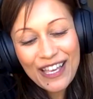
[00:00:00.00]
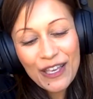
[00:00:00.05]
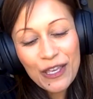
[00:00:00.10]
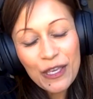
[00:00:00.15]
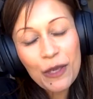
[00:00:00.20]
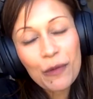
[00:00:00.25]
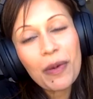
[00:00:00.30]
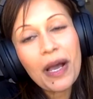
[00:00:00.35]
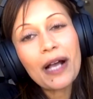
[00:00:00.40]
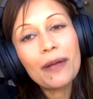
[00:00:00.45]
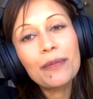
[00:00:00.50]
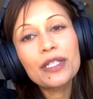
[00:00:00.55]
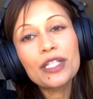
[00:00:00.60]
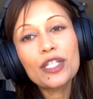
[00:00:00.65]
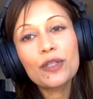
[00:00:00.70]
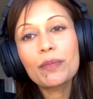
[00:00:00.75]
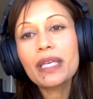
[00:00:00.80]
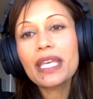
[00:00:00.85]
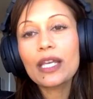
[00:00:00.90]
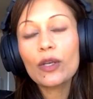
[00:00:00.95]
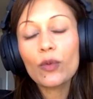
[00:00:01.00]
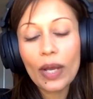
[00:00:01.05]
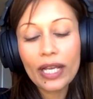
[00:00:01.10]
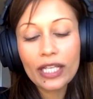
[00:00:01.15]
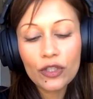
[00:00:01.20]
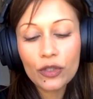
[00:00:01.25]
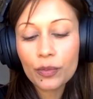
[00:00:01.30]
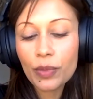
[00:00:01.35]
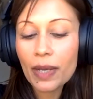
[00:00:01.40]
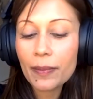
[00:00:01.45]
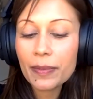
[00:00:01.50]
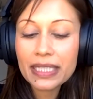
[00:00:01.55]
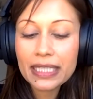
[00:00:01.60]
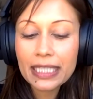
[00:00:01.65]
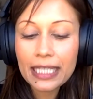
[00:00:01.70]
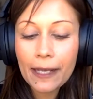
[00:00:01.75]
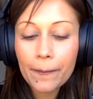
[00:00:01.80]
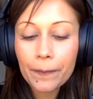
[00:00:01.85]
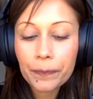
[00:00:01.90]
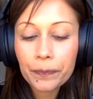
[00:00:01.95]
you published Me and White
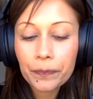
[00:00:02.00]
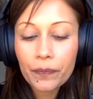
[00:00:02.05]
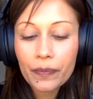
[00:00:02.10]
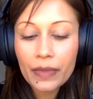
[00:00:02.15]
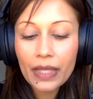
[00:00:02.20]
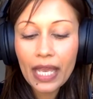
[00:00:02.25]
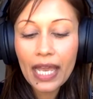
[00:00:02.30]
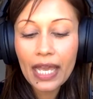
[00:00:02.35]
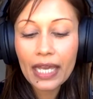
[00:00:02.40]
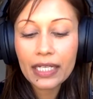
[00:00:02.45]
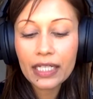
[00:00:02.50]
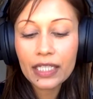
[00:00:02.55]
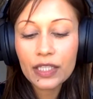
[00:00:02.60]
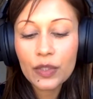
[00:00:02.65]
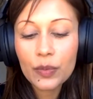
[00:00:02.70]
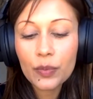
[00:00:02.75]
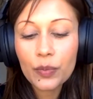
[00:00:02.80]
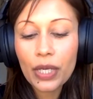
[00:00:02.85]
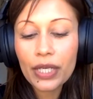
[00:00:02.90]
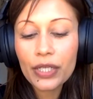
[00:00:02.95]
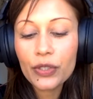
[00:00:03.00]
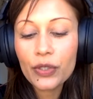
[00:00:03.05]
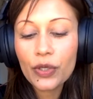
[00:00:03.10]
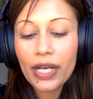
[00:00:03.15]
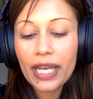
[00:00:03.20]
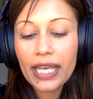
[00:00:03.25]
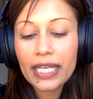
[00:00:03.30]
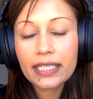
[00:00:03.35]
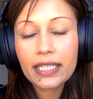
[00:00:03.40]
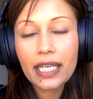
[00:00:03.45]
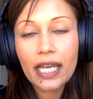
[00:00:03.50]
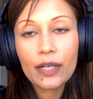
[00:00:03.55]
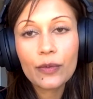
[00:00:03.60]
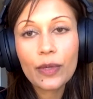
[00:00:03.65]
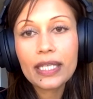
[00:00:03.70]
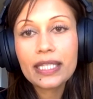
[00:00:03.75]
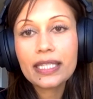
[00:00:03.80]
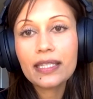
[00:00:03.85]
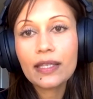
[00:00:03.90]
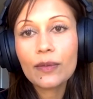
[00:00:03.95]
Supremacy, and it spread your anti
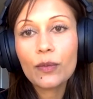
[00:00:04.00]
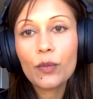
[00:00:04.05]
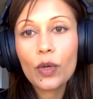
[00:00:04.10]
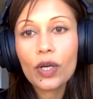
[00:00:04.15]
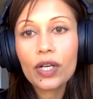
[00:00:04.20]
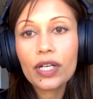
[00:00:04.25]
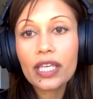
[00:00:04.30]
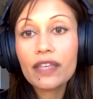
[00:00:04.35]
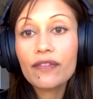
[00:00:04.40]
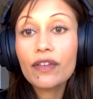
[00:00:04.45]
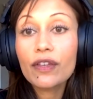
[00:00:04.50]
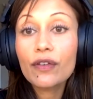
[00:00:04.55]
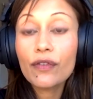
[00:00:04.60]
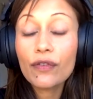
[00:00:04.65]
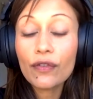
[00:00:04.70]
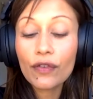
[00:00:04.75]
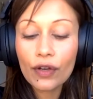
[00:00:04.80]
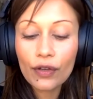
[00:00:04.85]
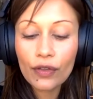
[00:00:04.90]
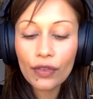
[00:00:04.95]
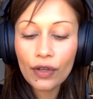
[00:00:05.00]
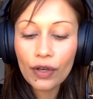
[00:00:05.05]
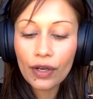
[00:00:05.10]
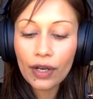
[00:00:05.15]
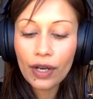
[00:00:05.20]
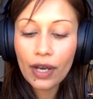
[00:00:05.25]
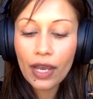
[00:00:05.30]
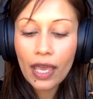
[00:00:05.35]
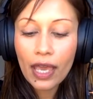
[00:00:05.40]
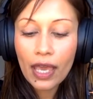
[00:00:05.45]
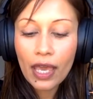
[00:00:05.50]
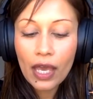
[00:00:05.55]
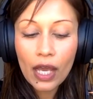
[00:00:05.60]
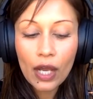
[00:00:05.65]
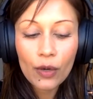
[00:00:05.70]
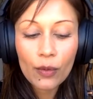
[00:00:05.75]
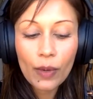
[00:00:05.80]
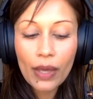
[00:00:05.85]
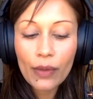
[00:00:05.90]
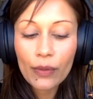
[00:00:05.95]
racism work even further
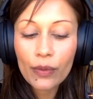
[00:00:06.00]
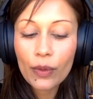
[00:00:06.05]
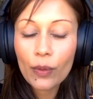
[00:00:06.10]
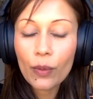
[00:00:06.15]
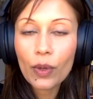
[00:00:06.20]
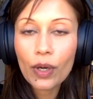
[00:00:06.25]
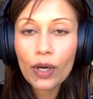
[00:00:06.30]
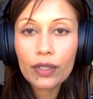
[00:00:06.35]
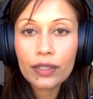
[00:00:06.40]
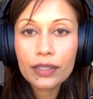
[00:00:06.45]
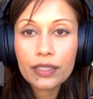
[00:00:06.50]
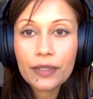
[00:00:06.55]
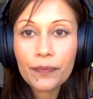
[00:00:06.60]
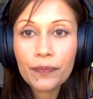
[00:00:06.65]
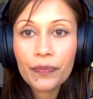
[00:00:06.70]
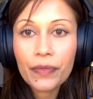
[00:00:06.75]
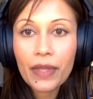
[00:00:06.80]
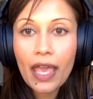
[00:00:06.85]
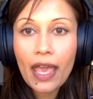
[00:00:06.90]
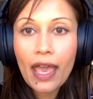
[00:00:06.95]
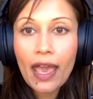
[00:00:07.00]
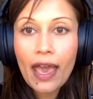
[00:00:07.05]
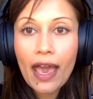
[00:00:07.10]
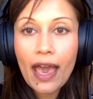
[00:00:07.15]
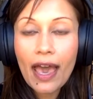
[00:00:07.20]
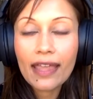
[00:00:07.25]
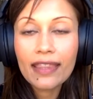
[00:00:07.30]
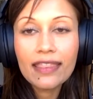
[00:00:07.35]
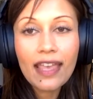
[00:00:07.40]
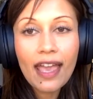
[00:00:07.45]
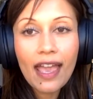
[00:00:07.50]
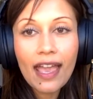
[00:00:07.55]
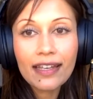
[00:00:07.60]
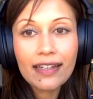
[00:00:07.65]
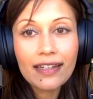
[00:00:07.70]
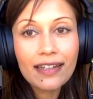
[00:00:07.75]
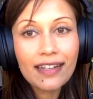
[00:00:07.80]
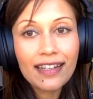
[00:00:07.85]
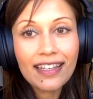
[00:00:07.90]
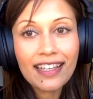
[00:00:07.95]
around the world. And
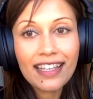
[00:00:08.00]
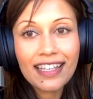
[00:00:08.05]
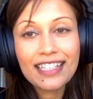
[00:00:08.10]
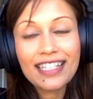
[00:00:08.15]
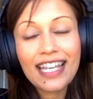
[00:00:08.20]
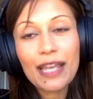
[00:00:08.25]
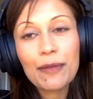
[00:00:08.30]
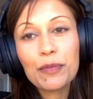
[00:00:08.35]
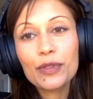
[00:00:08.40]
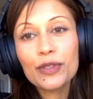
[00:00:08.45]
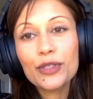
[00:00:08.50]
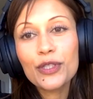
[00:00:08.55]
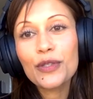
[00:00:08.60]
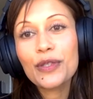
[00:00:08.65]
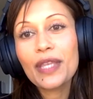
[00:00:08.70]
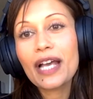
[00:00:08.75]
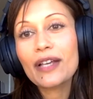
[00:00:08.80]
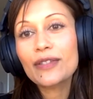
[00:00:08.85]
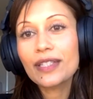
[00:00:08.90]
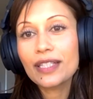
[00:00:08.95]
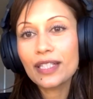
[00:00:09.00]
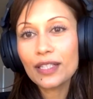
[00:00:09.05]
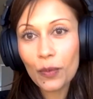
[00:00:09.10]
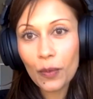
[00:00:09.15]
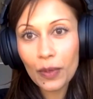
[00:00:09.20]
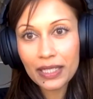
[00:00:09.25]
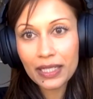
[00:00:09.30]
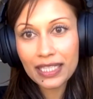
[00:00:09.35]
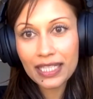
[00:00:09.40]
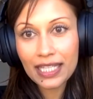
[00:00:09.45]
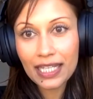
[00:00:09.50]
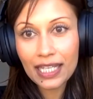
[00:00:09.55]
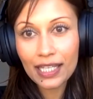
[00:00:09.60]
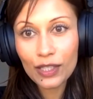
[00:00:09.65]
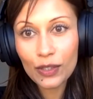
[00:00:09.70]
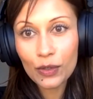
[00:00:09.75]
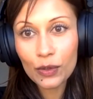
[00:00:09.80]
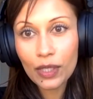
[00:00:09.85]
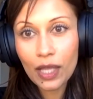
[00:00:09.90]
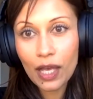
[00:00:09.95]
then in April 2020,
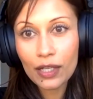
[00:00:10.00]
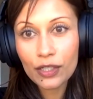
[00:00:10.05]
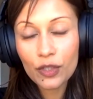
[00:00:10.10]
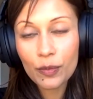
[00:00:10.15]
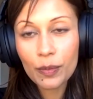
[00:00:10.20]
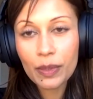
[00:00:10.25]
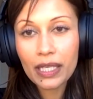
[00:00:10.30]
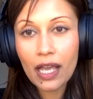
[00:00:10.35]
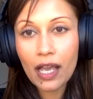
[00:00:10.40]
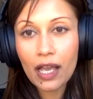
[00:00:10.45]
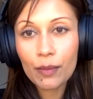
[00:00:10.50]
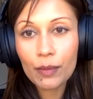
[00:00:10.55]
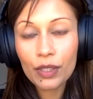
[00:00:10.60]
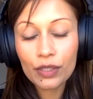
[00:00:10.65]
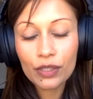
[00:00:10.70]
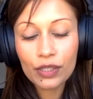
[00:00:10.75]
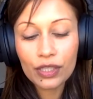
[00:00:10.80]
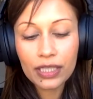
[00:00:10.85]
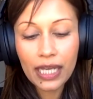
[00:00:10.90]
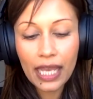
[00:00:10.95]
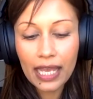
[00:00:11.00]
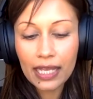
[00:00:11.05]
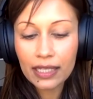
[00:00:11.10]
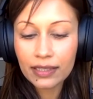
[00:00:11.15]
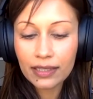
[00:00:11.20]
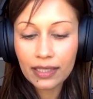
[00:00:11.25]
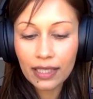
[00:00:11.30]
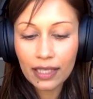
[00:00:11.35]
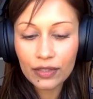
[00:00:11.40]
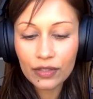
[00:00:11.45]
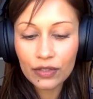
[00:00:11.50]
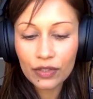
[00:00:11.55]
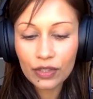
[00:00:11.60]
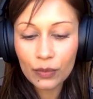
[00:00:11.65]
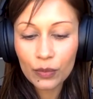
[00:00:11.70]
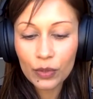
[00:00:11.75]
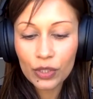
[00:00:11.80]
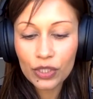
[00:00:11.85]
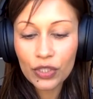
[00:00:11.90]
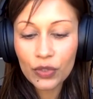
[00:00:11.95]
you launched Become a Good Ancestor,
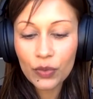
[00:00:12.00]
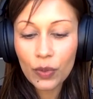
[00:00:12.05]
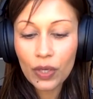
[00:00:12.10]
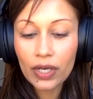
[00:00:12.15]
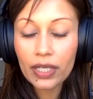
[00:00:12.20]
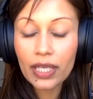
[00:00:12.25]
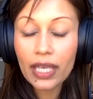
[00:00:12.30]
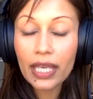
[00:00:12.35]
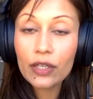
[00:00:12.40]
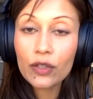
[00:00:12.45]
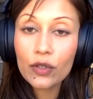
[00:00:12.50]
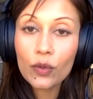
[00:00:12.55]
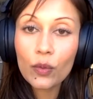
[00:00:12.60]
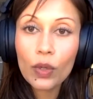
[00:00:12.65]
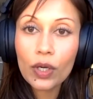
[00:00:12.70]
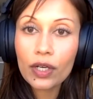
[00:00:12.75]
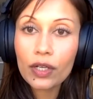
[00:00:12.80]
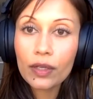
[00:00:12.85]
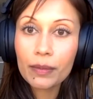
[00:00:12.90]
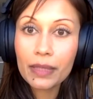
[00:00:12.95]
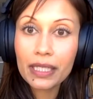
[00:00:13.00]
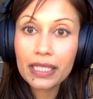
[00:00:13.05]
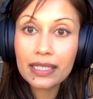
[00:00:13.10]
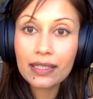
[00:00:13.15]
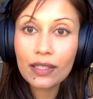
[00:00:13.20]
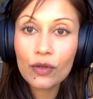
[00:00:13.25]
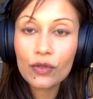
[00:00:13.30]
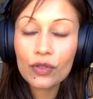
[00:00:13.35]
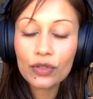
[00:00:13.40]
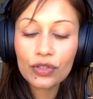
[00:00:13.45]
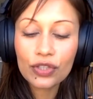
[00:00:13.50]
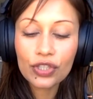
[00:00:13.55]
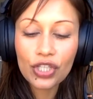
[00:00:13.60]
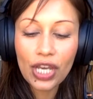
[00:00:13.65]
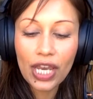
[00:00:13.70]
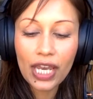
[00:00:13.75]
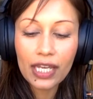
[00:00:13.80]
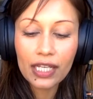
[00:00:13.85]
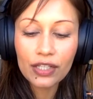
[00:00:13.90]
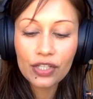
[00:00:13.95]
which is where inner work meets social
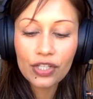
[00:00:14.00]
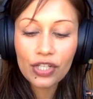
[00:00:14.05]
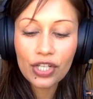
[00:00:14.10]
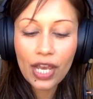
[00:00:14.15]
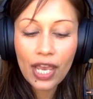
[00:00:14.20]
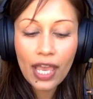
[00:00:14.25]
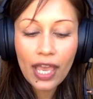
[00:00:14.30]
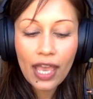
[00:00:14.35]
change.